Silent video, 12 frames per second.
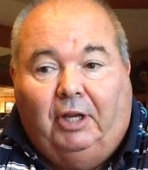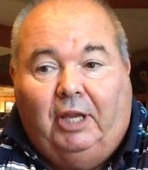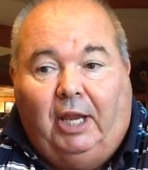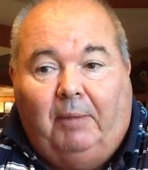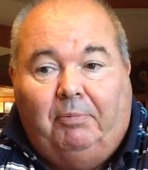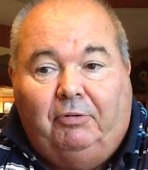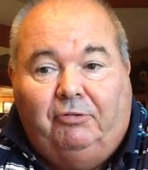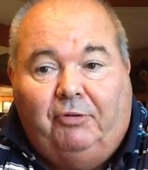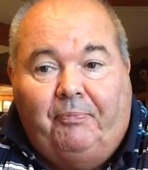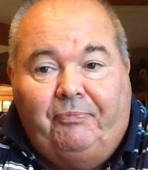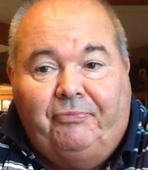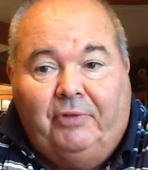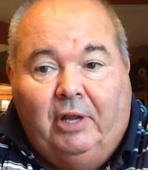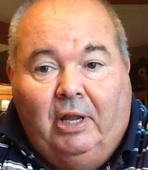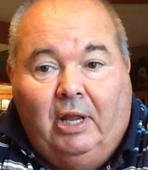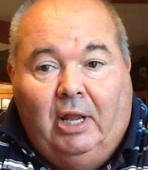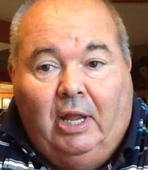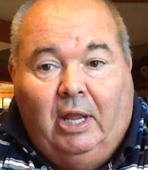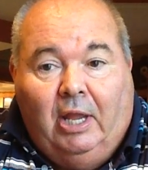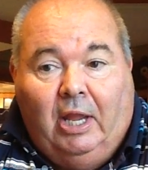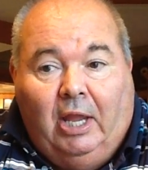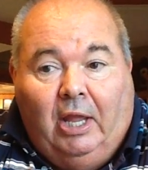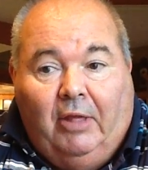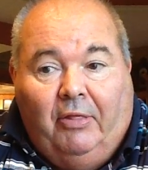campus,
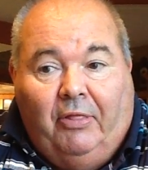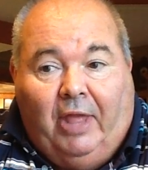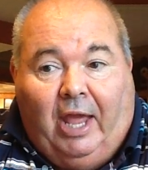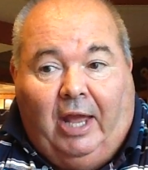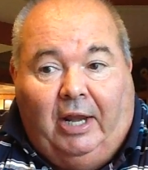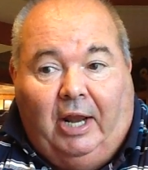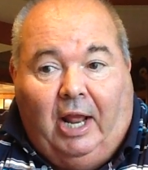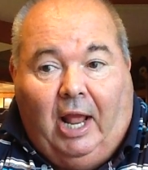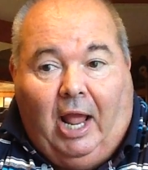that